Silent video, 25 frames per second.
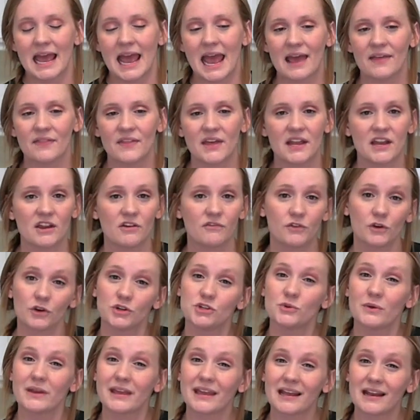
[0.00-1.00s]
And then if you're
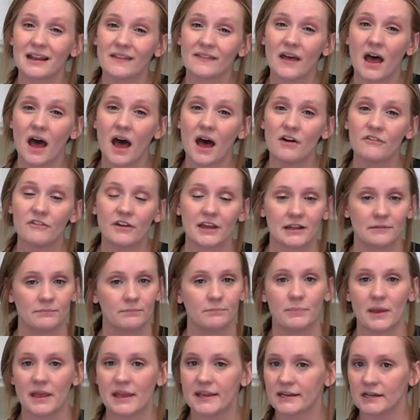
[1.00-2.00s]
doing it in the oven,
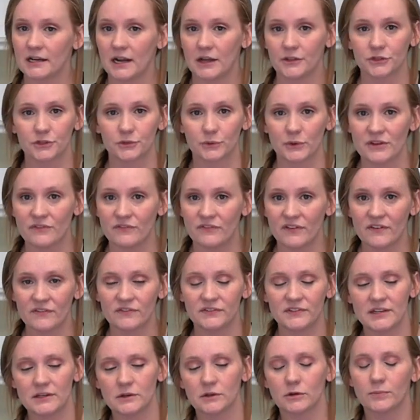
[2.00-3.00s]
bake it on
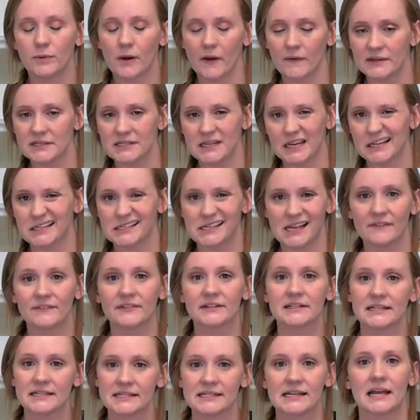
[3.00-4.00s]
350. It'll probably take
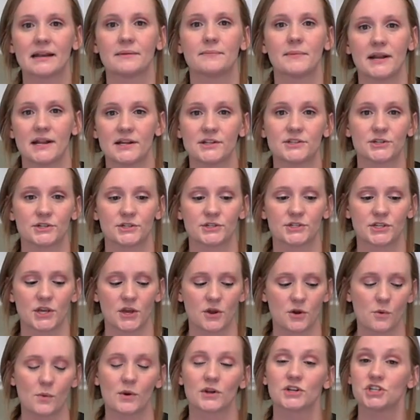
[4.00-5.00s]
7 to 10 minutes or
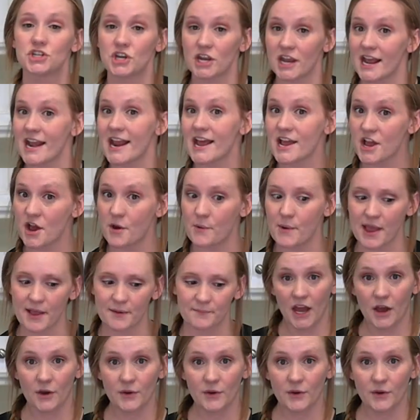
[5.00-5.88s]
so once you get it going.